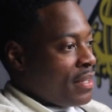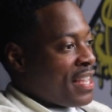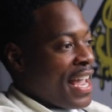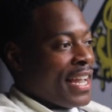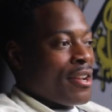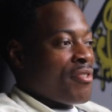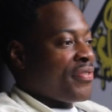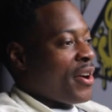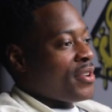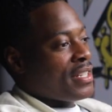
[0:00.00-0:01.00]
taking the
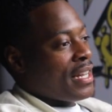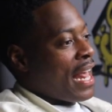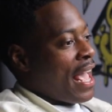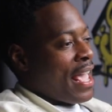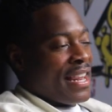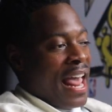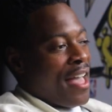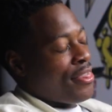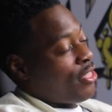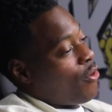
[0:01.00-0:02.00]
first in that in
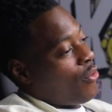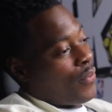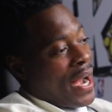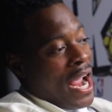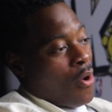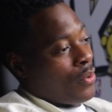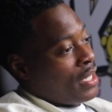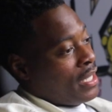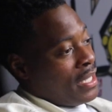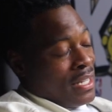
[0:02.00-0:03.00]
that third round.
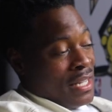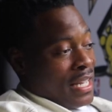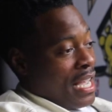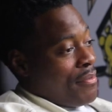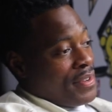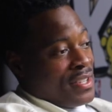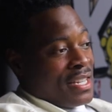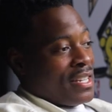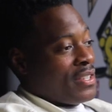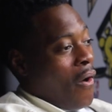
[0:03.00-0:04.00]
It was
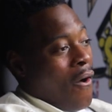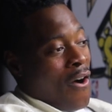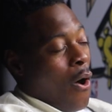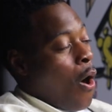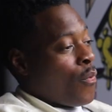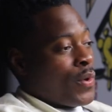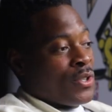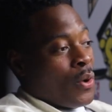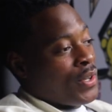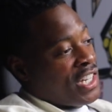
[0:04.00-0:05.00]
just art art
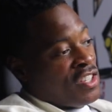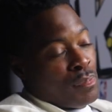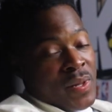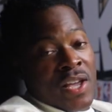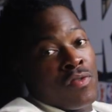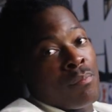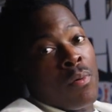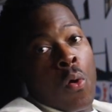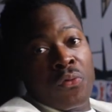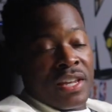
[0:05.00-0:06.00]
was on display from
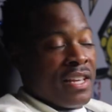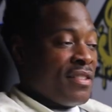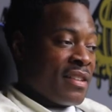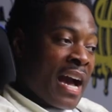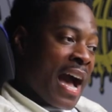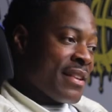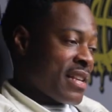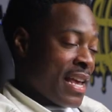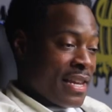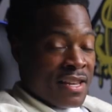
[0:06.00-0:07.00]
both of these
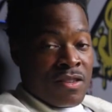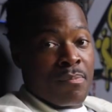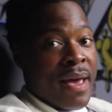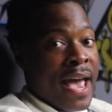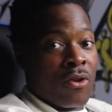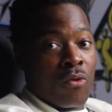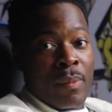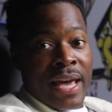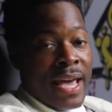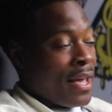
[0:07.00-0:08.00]
guys in this battle,
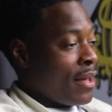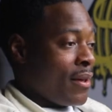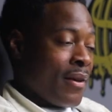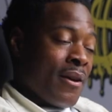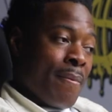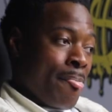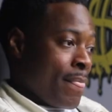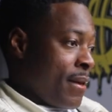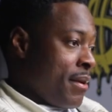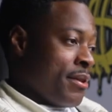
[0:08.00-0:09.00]
man.
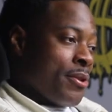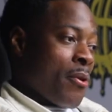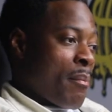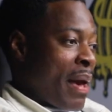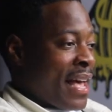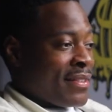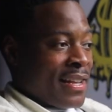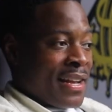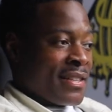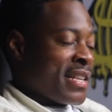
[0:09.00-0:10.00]
You know,
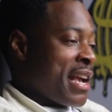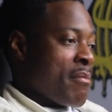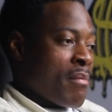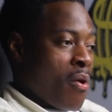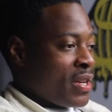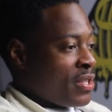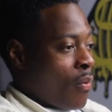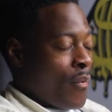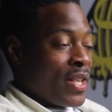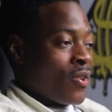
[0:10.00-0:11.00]
master ceremonies.
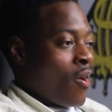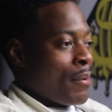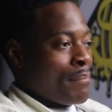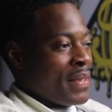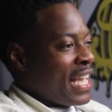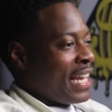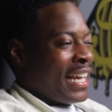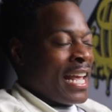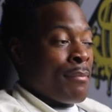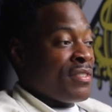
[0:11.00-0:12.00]
When we talk being an
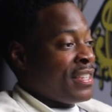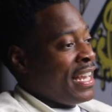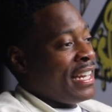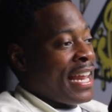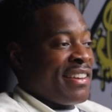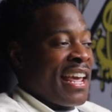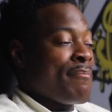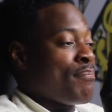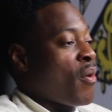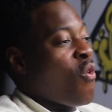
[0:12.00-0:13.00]
MC, they
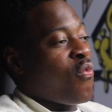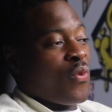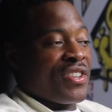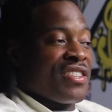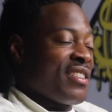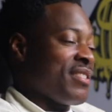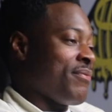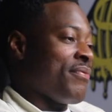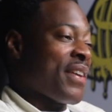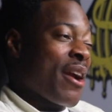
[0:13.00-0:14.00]
they both was just
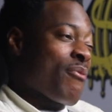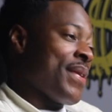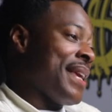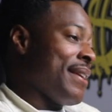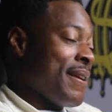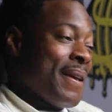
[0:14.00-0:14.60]
very,